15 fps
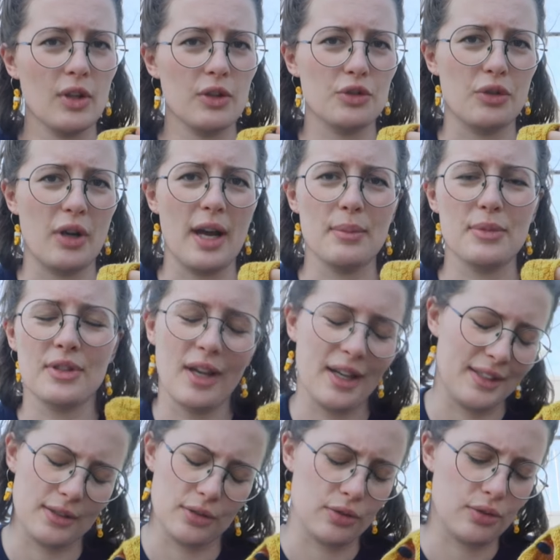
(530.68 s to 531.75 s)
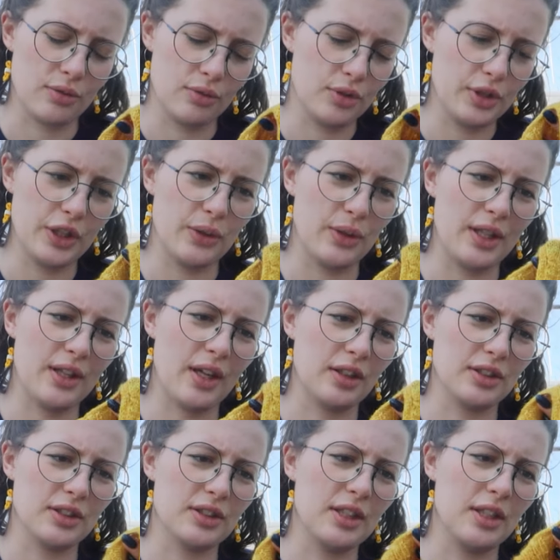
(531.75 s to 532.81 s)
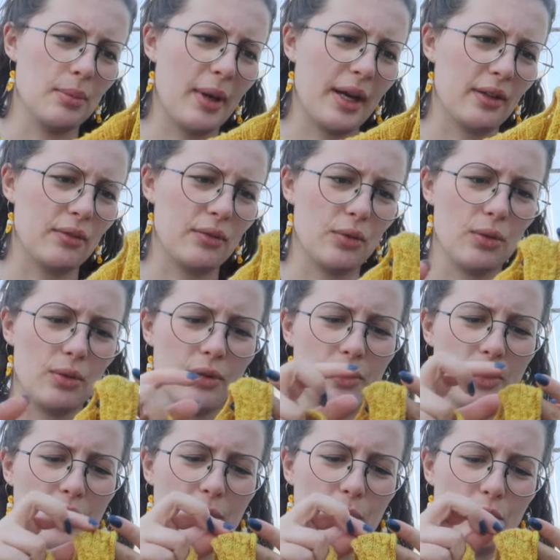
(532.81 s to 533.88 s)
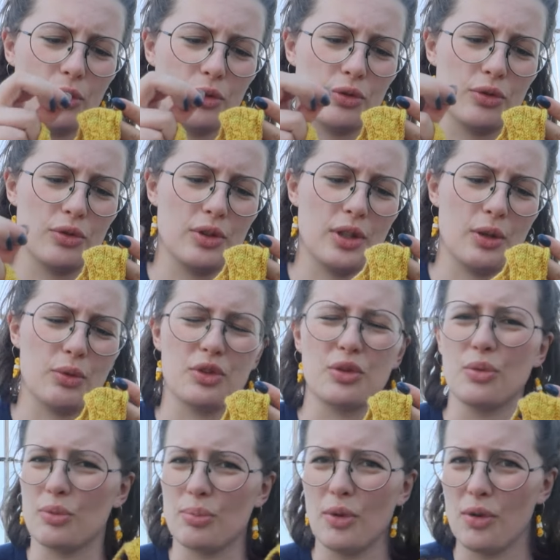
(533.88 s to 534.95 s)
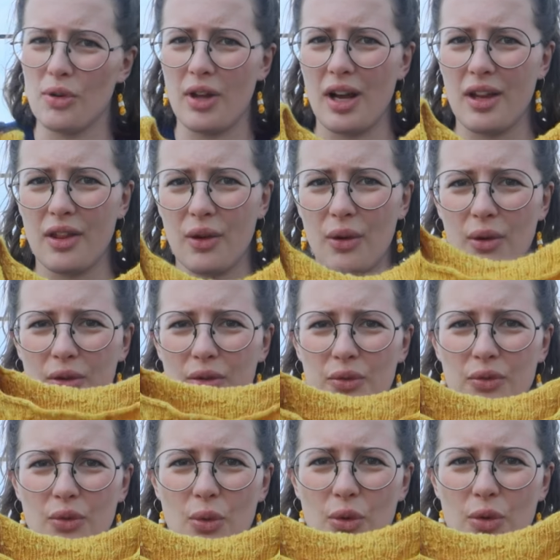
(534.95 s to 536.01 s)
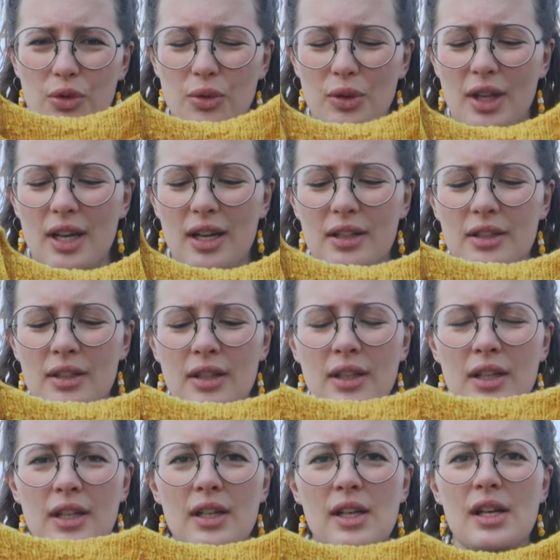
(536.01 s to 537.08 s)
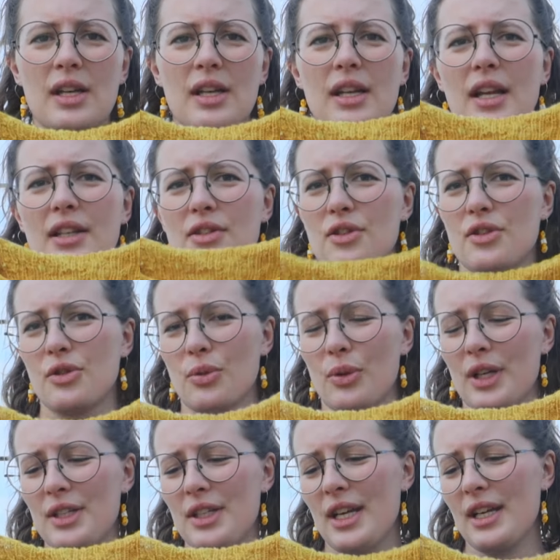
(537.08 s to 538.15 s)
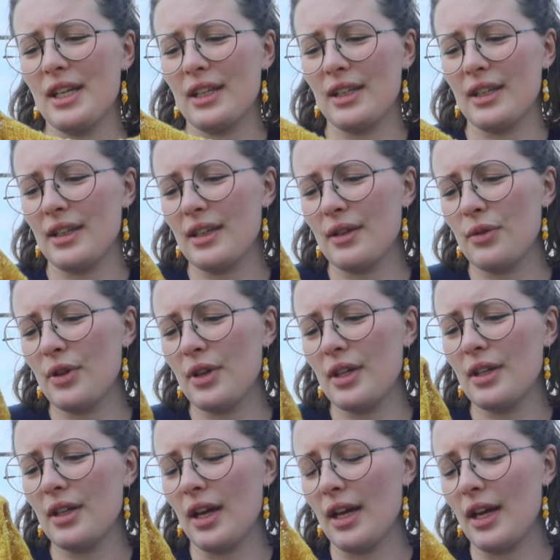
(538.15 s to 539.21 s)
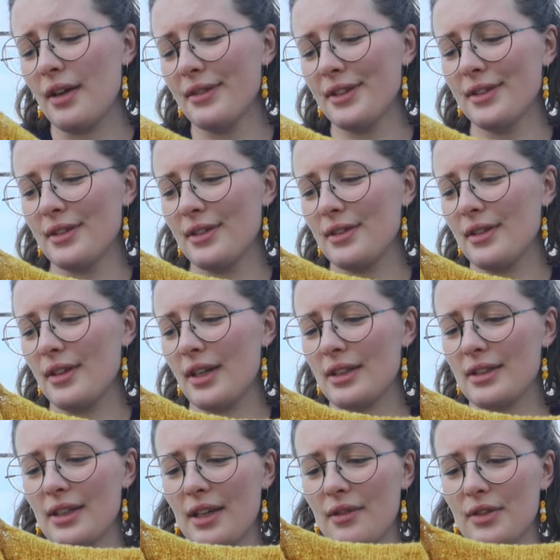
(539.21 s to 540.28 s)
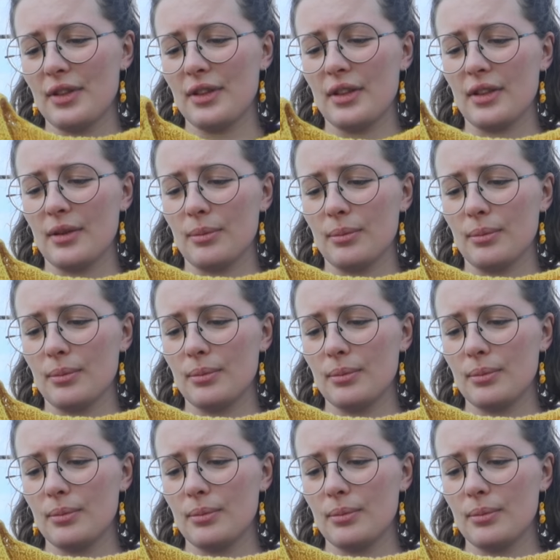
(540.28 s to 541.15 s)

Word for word: straps I didn't do anything I just knitted back and forth they were it was too small I thought for doing that. It has a square neck and everything. I haven't, actually haven't um,